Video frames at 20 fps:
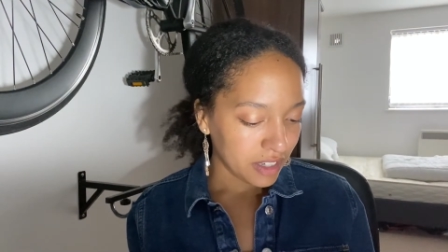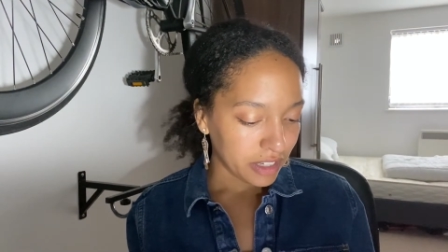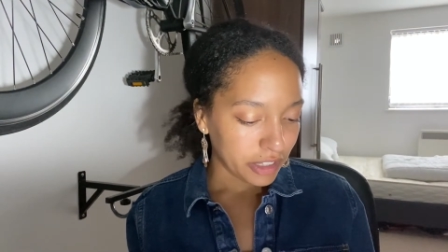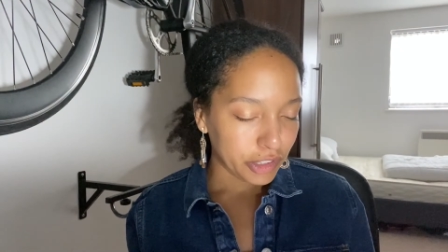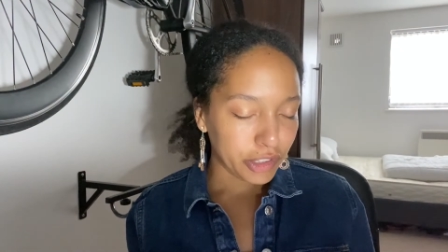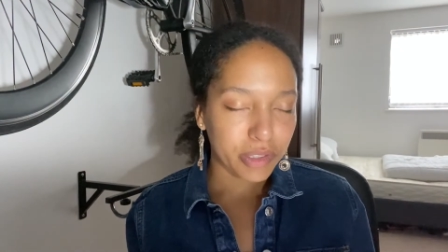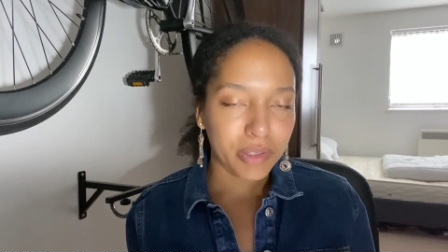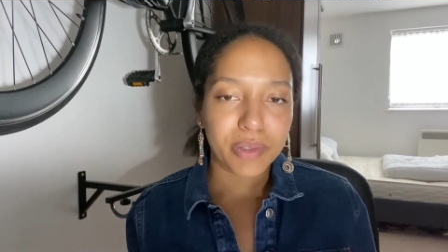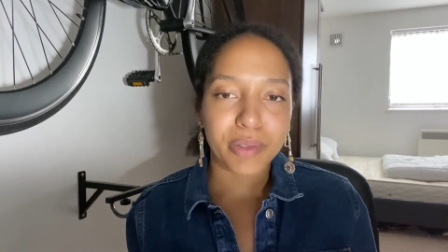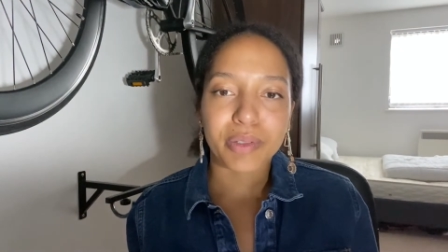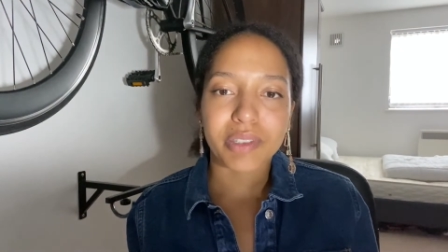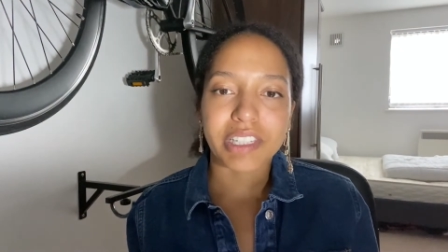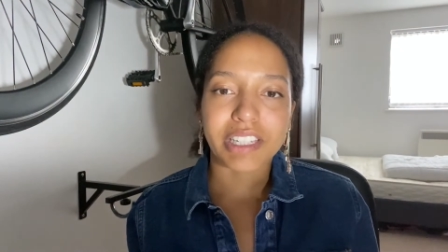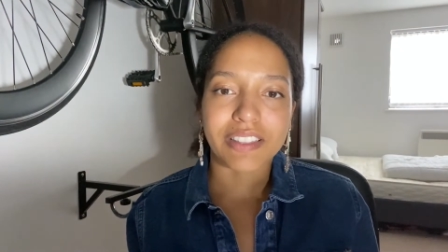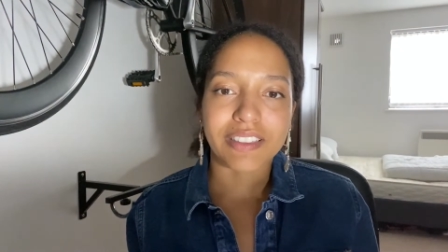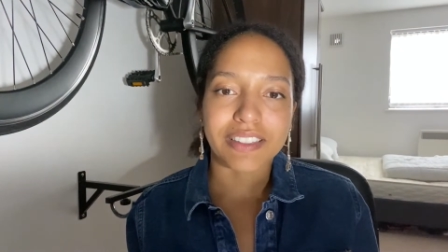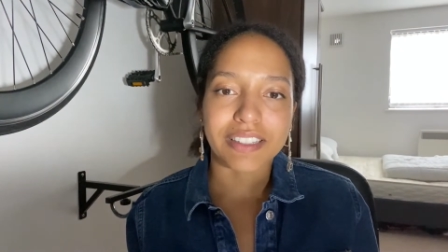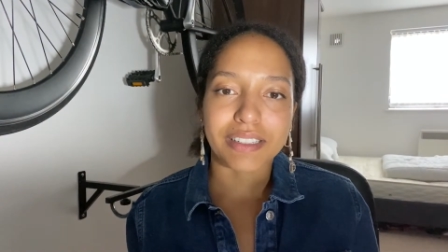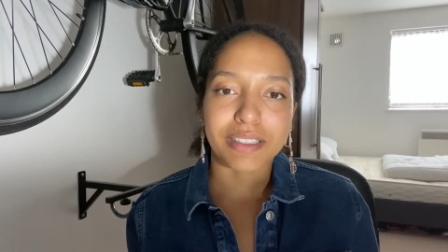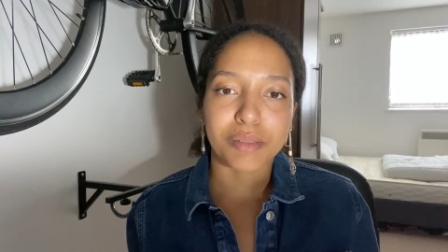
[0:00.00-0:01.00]

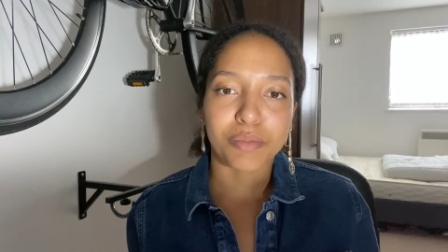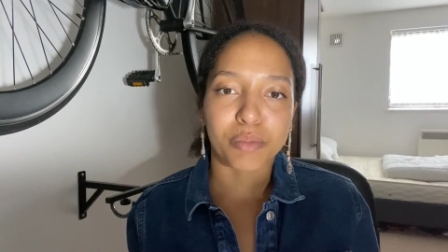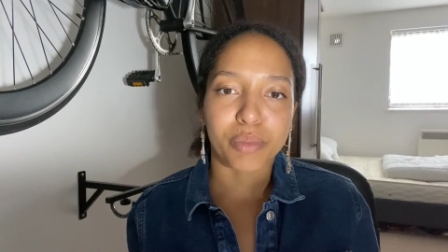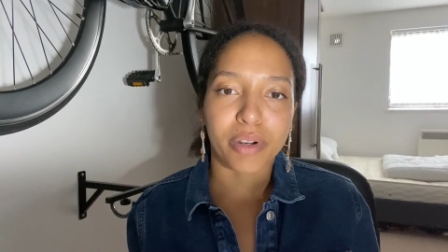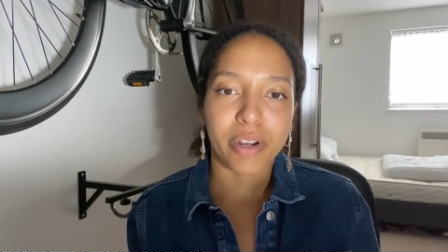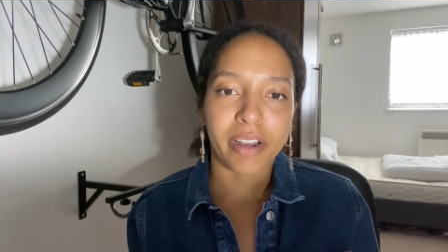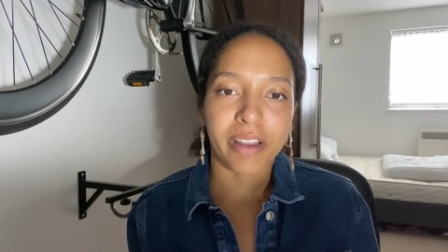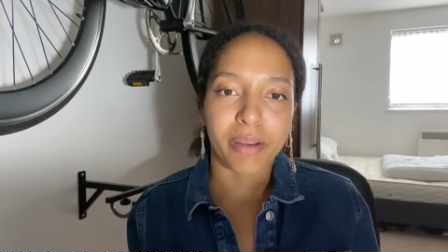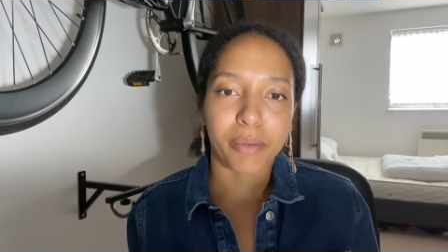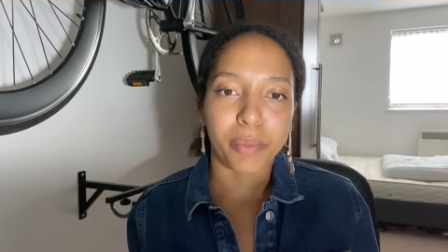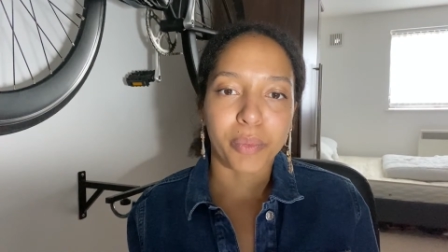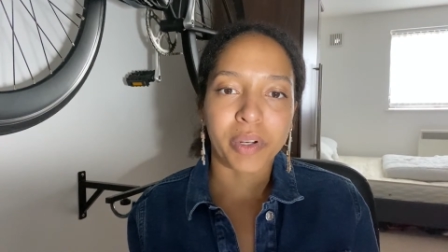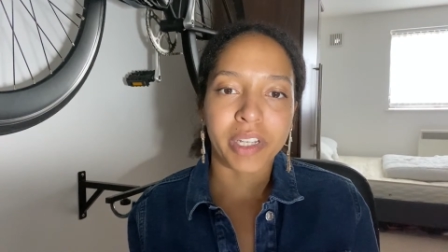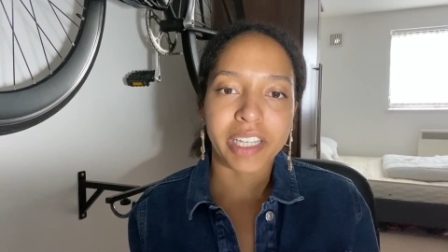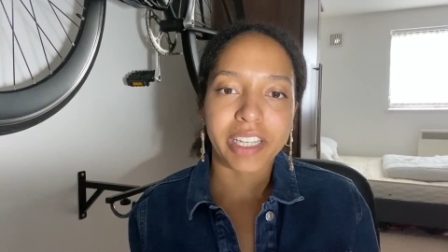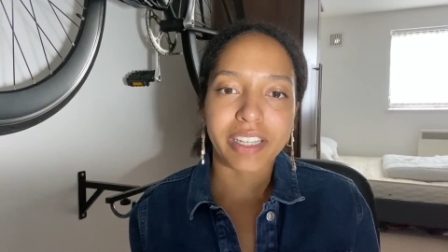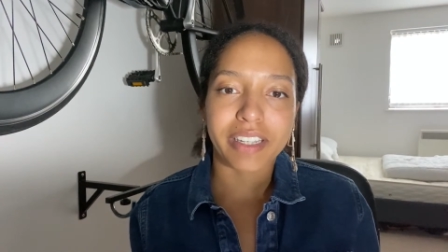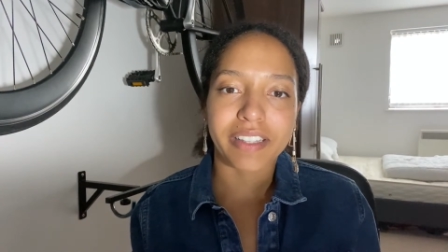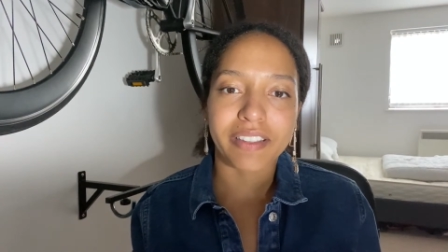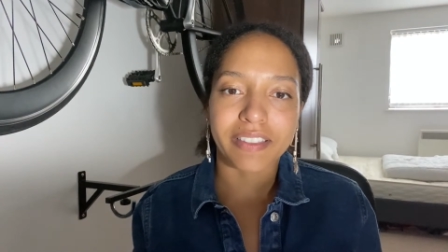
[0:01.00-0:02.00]
Using this prayer, we
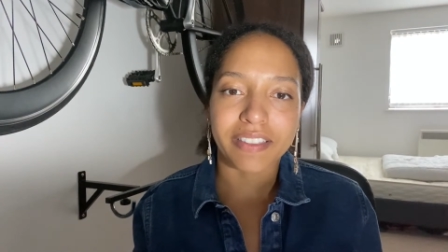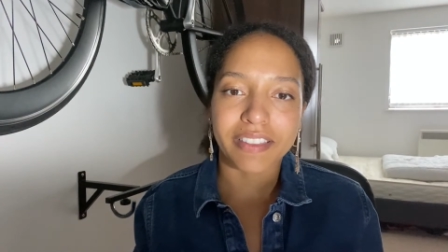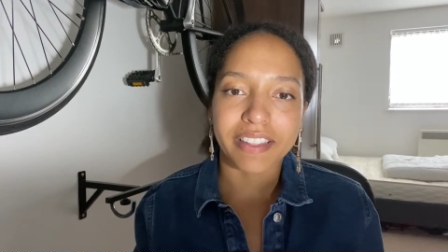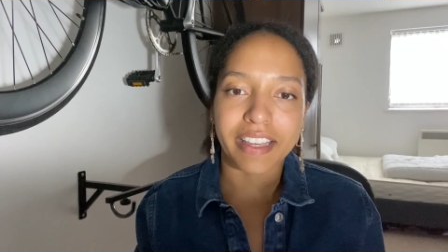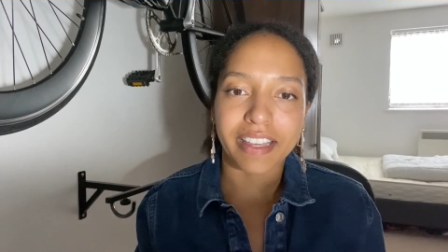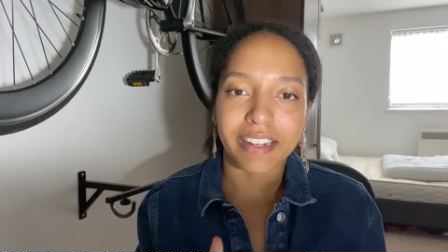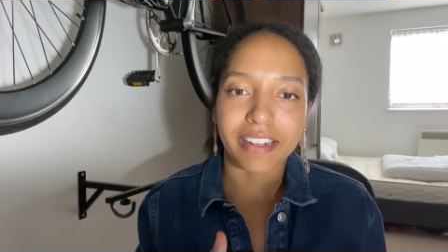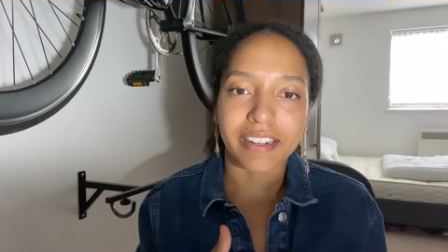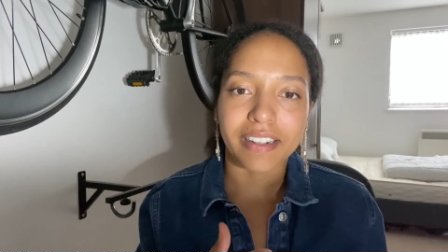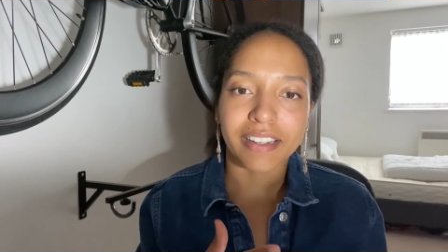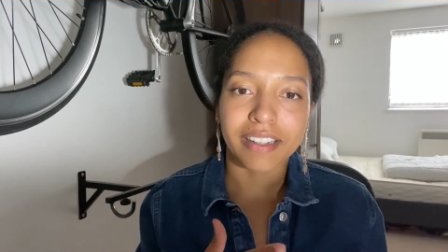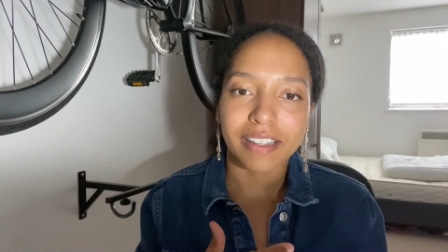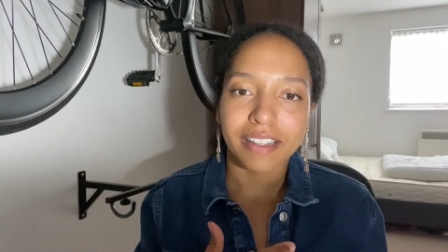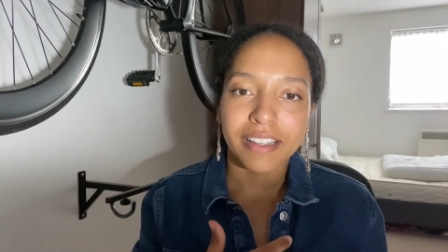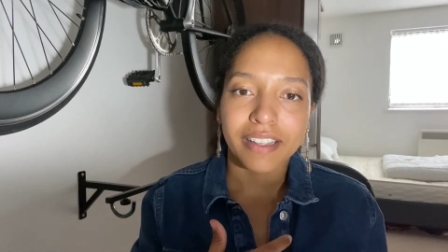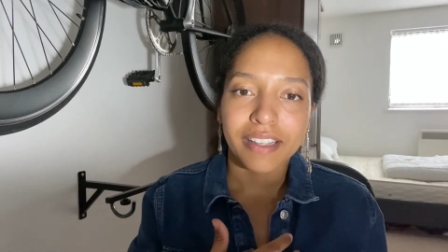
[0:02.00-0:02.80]
can then